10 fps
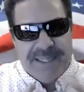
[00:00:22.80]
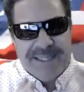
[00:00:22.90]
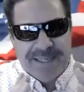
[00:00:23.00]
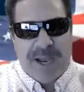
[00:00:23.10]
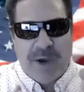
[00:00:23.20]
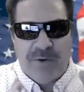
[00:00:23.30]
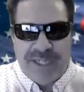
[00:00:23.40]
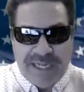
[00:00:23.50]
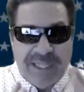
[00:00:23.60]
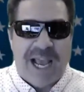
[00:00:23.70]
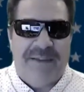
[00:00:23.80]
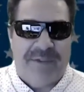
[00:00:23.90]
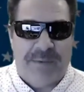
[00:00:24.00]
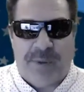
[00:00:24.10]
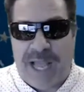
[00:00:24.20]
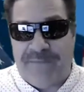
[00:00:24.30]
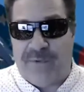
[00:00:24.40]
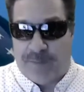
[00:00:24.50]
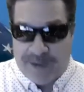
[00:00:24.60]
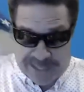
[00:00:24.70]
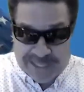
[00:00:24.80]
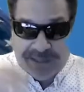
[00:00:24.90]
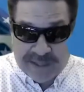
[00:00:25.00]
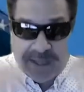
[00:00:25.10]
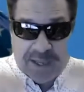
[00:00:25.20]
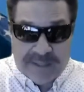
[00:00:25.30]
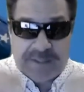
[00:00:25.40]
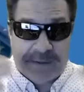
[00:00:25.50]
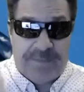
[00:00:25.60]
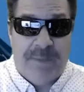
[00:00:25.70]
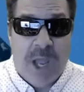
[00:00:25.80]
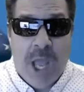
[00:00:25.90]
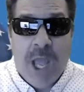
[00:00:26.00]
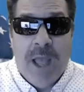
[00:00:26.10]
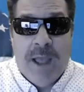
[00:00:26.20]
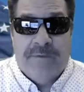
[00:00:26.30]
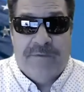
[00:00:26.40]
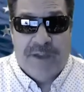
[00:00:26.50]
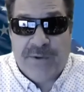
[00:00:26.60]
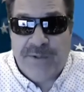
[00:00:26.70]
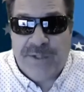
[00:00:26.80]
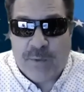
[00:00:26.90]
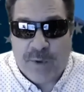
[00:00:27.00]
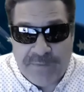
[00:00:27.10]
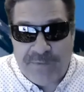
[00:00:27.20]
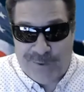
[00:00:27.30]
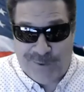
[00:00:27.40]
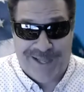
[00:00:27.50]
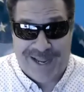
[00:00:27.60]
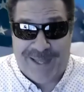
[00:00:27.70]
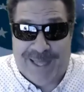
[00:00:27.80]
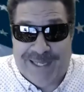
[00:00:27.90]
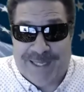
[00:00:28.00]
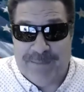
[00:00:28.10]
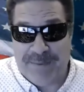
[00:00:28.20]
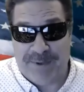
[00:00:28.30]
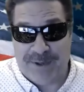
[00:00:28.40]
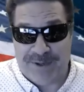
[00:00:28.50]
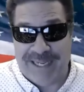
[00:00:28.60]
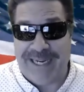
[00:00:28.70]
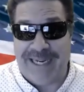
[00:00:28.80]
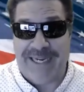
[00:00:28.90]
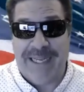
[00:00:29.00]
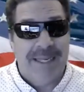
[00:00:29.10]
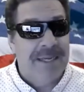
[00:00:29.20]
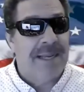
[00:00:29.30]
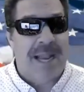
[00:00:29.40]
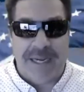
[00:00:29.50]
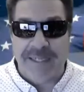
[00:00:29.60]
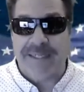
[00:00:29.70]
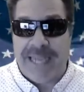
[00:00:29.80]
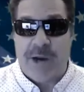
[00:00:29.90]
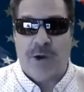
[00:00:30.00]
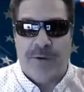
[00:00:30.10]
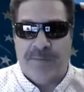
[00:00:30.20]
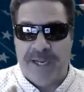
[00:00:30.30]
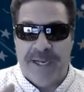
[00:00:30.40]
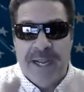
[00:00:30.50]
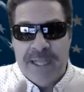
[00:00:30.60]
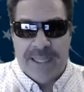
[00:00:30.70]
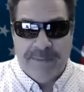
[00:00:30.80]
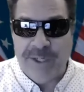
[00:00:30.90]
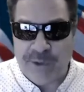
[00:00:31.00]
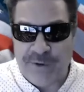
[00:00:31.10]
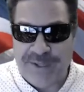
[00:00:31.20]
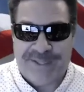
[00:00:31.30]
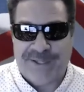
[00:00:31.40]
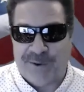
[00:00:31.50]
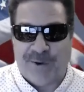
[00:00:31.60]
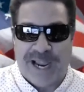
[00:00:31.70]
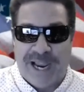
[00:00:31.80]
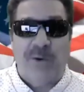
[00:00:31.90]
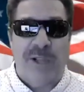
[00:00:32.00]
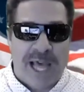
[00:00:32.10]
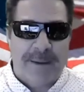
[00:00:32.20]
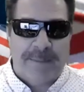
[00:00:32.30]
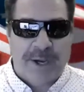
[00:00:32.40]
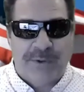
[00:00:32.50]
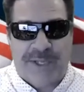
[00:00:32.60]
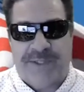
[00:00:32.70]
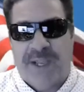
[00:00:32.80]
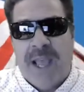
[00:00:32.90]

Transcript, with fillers: is about DLive, the platform. I think some feathers are ruffled, and I think some people are getting kind of scared, but let me show you the story. I know a lot about this.